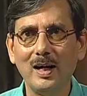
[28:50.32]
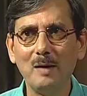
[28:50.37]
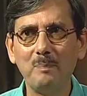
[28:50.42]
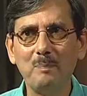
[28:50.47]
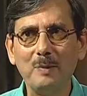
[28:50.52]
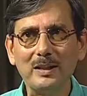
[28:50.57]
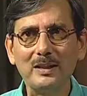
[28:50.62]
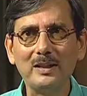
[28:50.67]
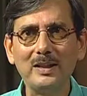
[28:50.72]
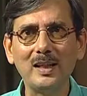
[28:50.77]
a
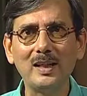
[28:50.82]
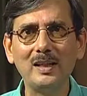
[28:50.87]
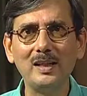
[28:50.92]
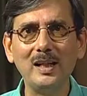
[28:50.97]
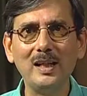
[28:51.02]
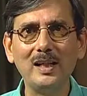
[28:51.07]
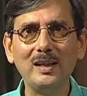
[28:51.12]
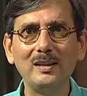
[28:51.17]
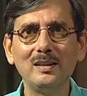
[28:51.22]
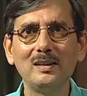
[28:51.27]

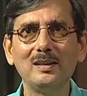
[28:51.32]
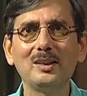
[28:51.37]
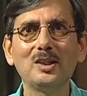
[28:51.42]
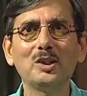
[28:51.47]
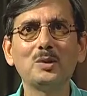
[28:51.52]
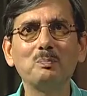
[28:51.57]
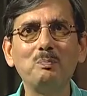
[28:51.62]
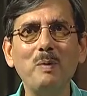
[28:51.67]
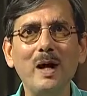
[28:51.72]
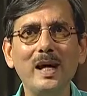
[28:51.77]
particular
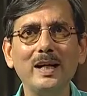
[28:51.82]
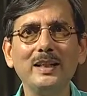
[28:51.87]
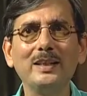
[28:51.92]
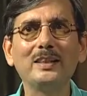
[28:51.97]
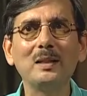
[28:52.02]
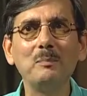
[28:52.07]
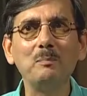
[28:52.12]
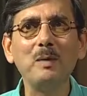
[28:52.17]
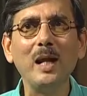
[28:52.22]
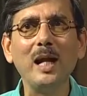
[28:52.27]

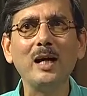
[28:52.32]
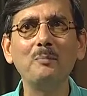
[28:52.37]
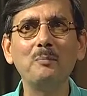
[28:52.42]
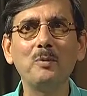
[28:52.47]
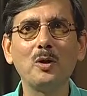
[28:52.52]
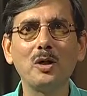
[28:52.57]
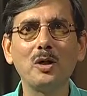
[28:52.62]
spice, a plant